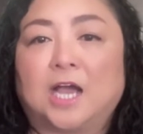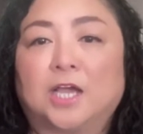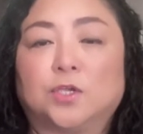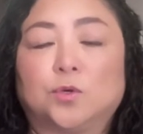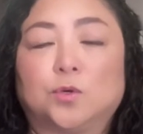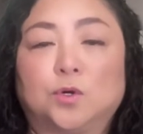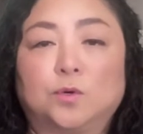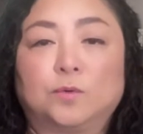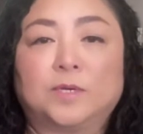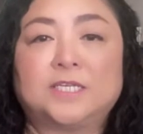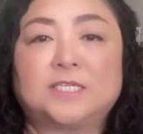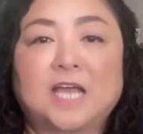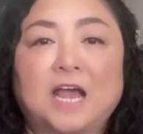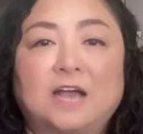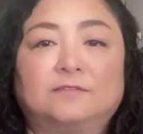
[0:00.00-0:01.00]
You
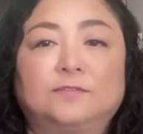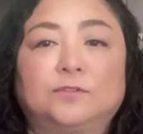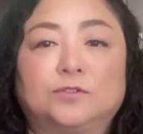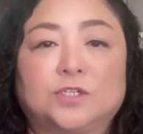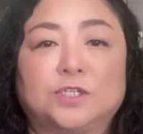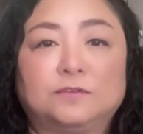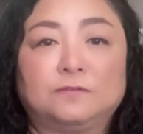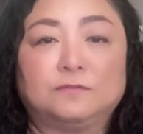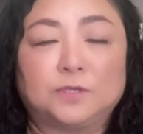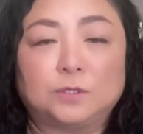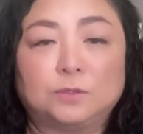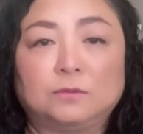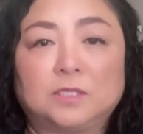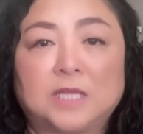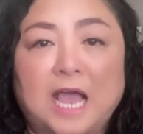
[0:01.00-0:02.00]
always have to
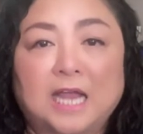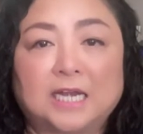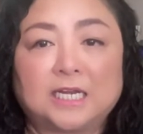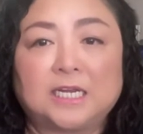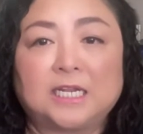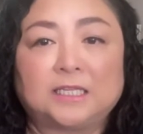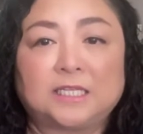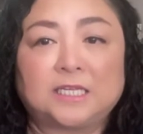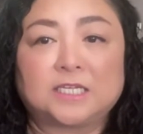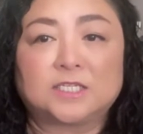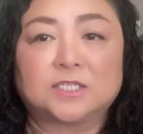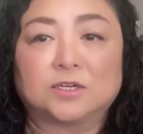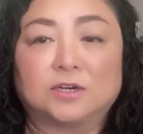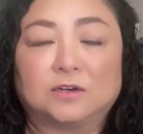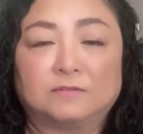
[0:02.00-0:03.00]
review the
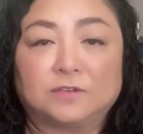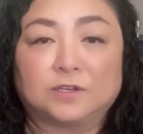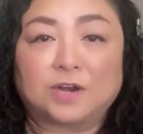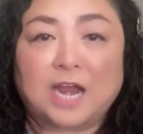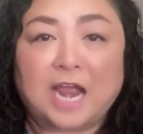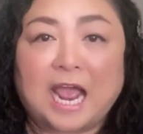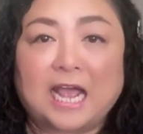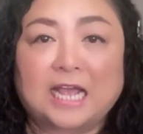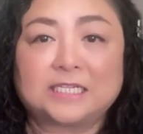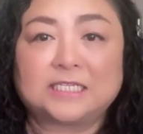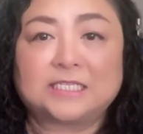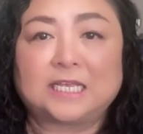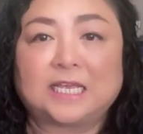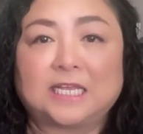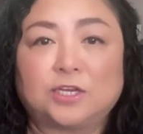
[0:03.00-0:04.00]
analytics of your
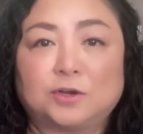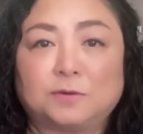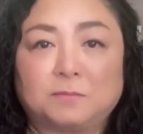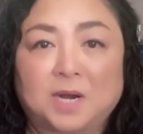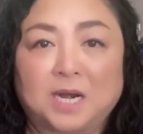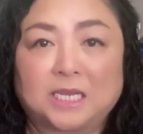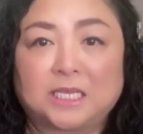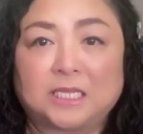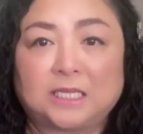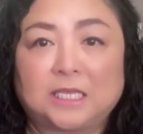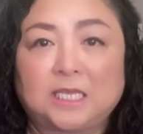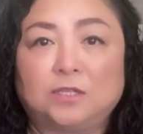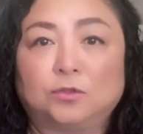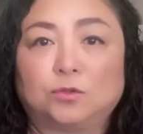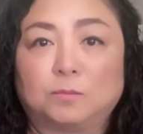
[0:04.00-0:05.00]
ads and your
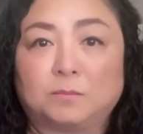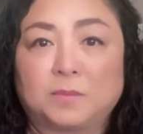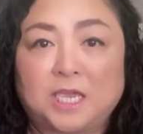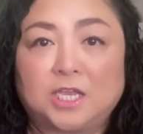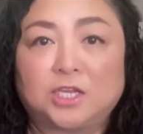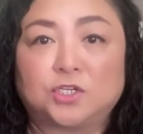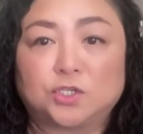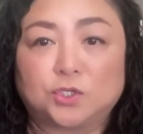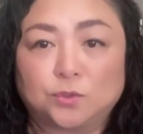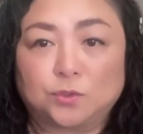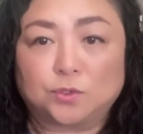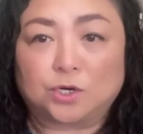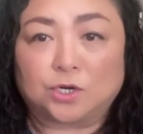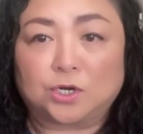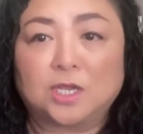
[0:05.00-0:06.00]
marketing to make
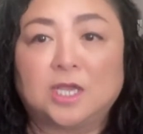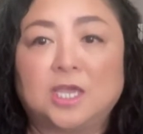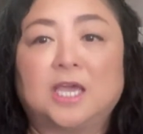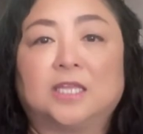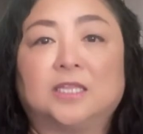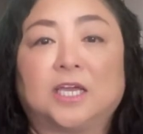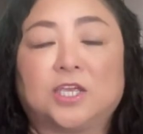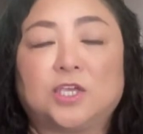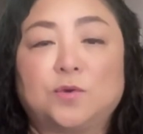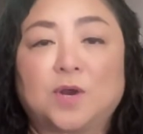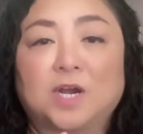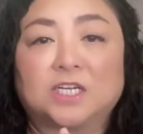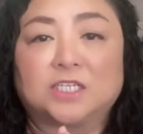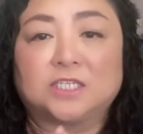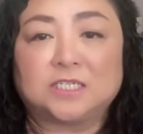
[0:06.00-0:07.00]
sure that you
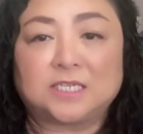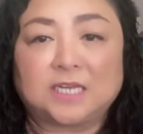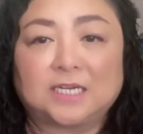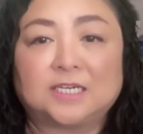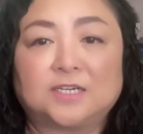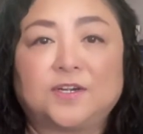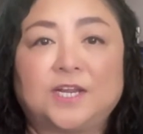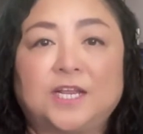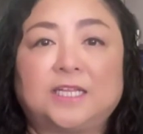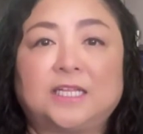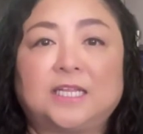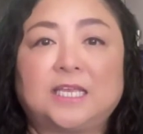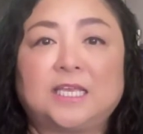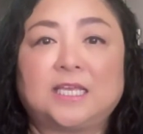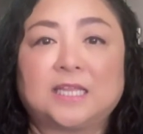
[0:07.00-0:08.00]
are
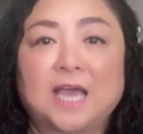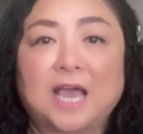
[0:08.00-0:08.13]
generating the